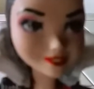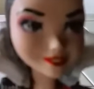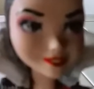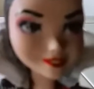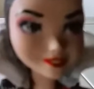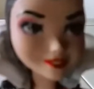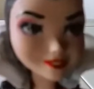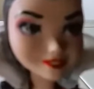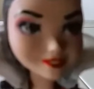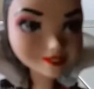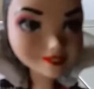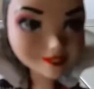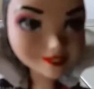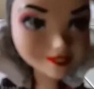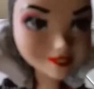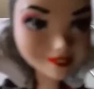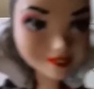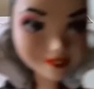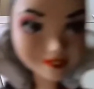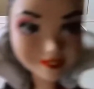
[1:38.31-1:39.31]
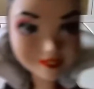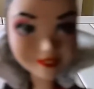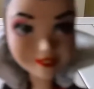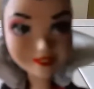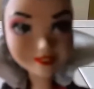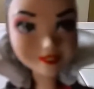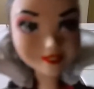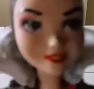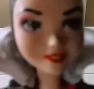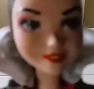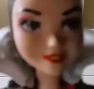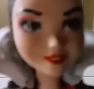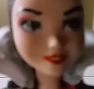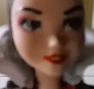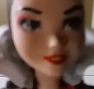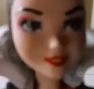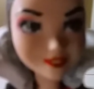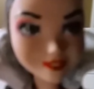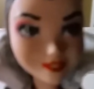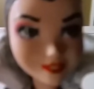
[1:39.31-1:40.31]
the same design as the
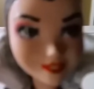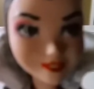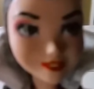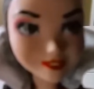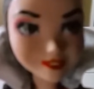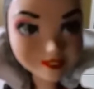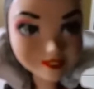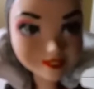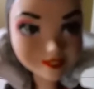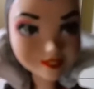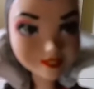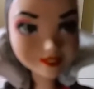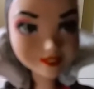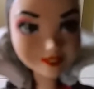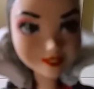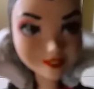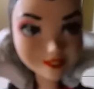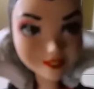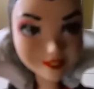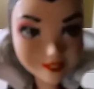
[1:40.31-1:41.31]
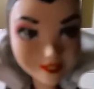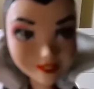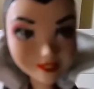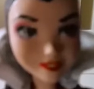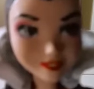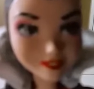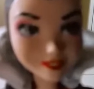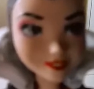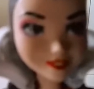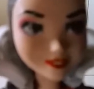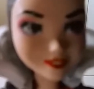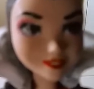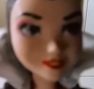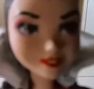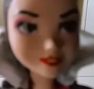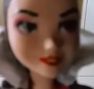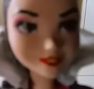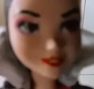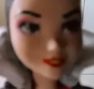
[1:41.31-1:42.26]
original Disney Store Evil Queen.